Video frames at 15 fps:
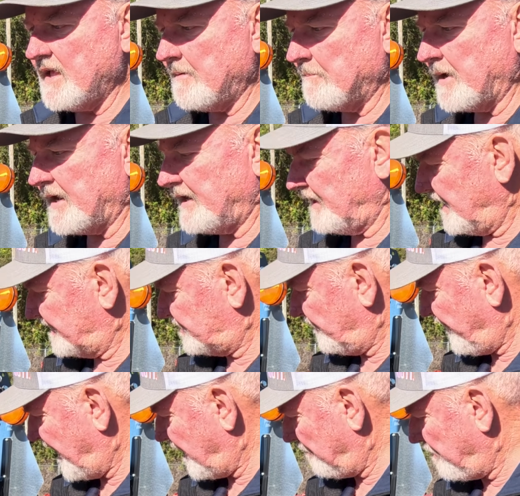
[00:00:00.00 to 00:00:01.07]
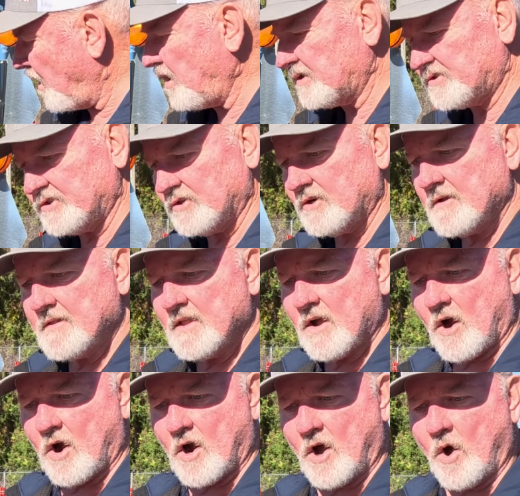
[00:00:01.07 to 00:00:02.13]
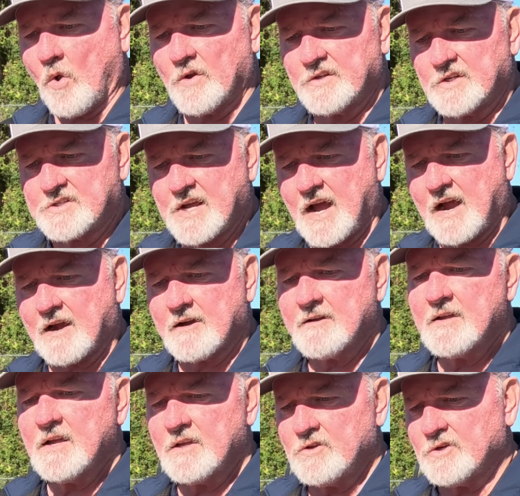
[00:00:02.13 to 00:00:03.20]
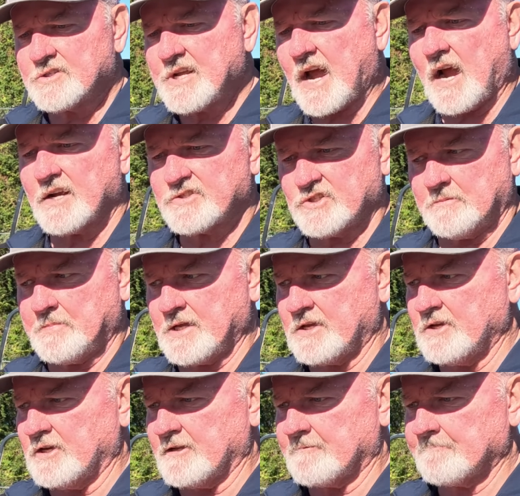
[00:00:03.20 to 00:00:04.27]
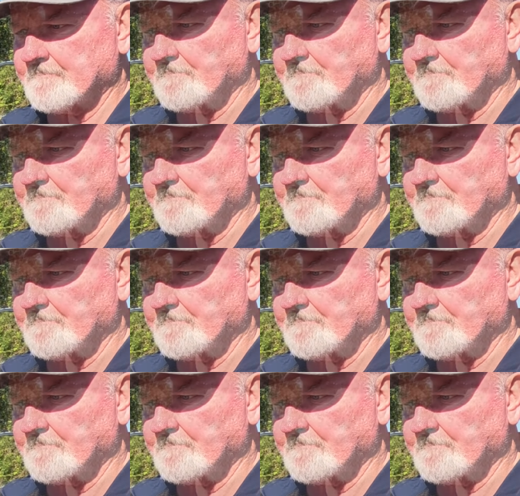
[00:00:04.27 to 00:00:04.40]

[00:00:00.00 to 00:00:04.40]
But unless you've had a puncture or a hole in your tire should be good.